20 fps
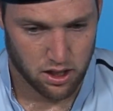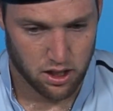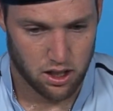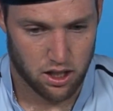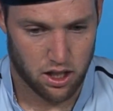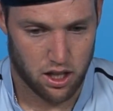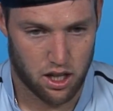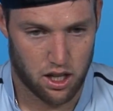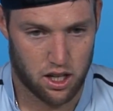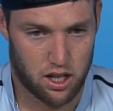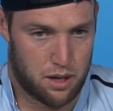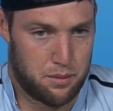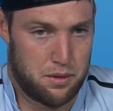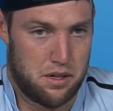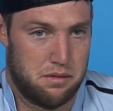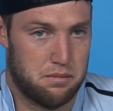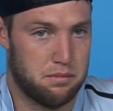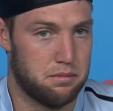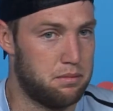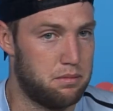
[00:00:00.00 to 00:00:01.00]

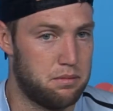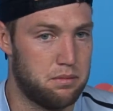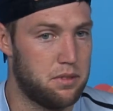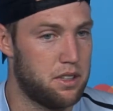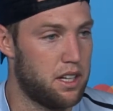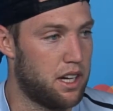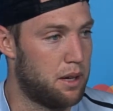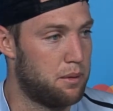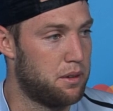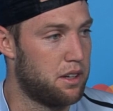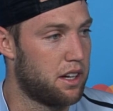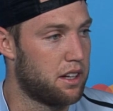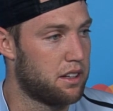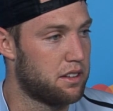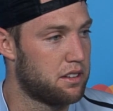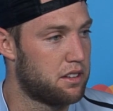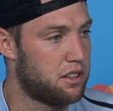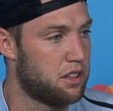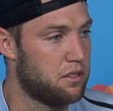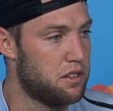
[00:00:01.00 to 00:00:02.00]
I
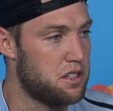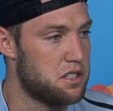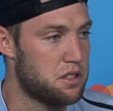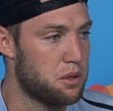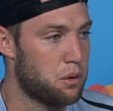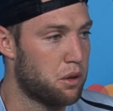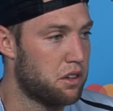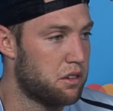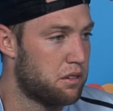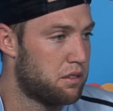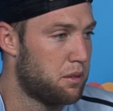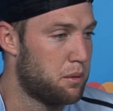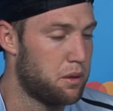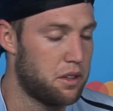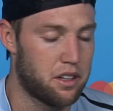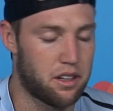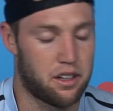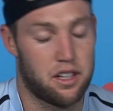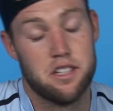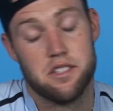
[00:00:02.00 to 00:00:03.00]
could have easily won.
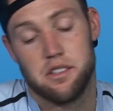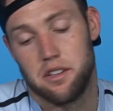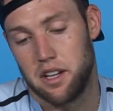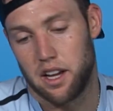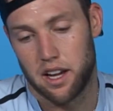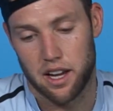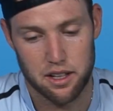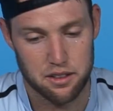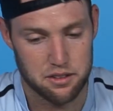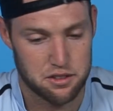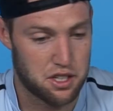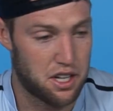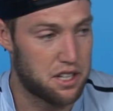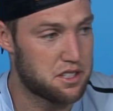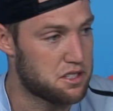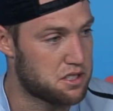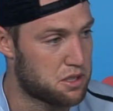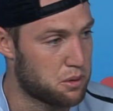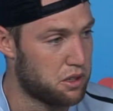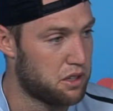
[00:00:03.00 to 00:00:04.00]
I had
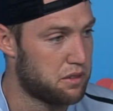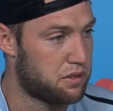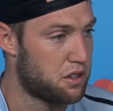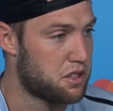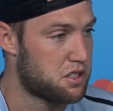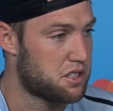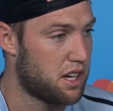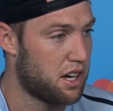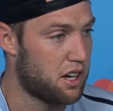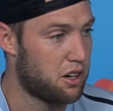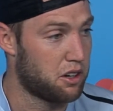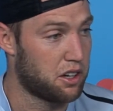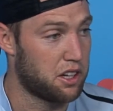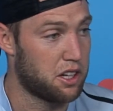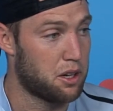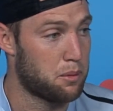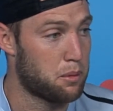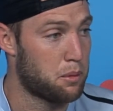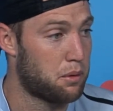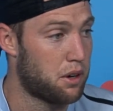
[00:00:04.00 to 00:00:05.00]
chances to win the first set or get
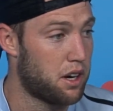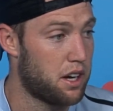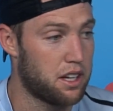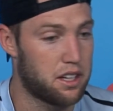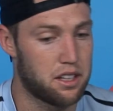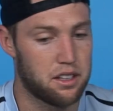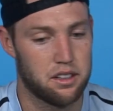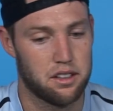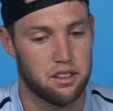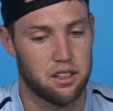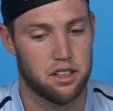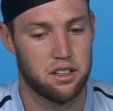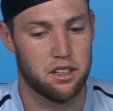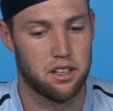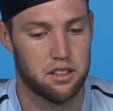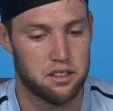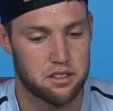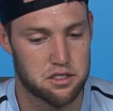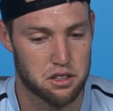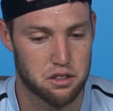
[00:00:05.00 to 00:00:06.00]
up a break and
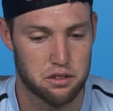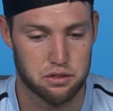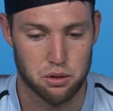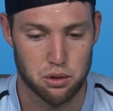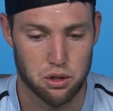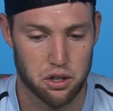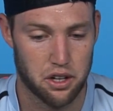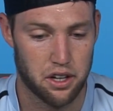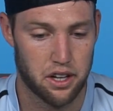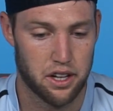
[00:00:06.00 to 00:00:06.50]
then serve for it,